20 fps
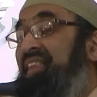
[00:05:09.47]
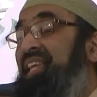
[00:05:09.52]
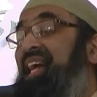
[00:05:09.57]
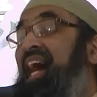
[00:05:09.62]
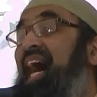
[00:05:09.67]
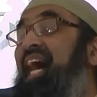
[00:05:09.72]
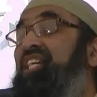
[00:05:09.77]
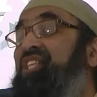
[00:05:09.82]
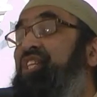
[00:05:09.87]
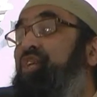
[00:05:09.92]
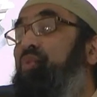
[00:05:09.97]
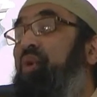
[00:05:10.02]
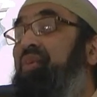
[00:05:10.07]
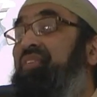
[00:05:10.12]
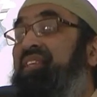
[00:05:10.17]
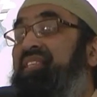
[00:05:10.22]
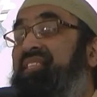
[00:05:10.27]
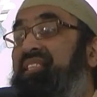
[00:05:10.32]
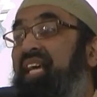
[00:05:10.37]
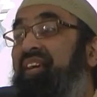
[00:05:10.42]
Then I should
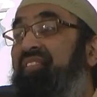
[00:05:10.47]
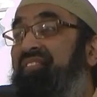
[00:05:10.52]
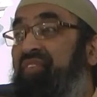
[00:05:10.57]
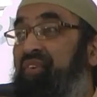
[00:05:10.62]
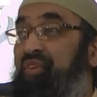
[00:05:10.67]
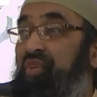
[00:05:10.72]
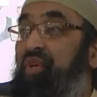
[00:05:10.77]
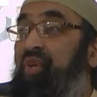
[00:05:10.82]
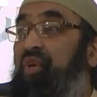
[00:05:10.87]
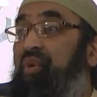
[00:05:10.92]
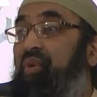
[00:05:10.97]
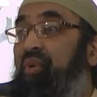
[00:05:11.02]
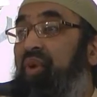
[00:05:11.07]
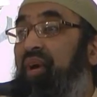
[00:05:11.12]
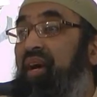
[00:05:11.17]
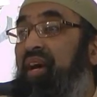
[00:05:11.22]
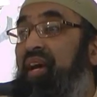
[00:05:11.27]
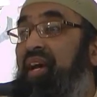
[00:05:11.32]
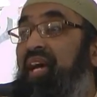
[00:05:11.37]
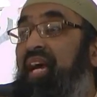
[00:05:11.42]
want the same for
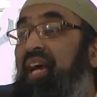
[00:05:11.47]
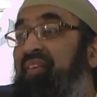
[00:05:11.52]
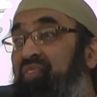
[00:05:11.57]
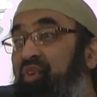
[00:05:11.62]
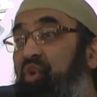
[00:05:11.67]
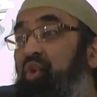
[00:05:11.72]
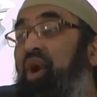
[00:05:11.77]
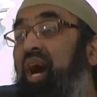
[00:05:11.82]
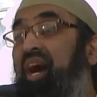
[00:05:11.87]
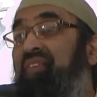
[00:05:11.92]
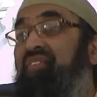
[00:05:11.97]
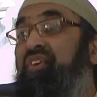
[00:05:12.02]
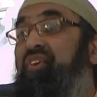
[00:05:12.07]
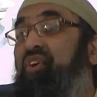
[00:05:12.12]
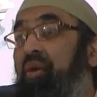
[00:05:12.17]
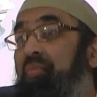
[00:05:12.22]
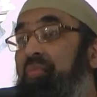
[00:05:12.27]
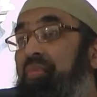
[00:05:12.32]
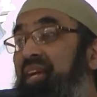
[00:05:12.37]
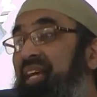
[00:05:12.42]
you. If you haven't
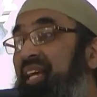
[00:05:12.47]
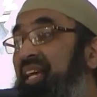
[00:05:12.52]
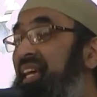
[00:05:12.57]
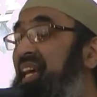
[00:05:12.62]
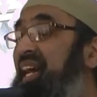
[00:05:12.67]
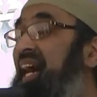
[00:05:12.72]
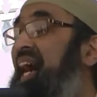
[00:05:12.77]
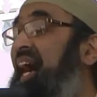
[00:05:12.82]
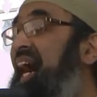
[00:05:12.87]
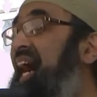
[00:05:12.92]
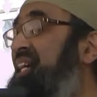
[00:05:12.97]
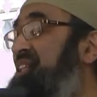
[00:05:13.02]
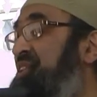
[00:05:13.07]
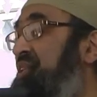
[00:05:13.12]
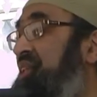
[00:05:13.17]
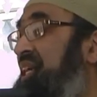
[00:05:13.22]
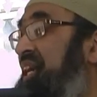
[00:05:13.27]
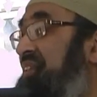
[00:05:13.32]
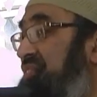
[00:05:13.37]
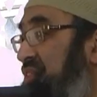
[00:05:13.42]
got money, I
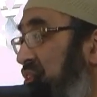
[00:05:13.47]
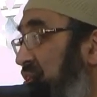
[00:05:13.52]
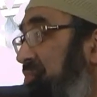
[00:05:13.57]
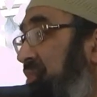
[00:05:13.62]
should give you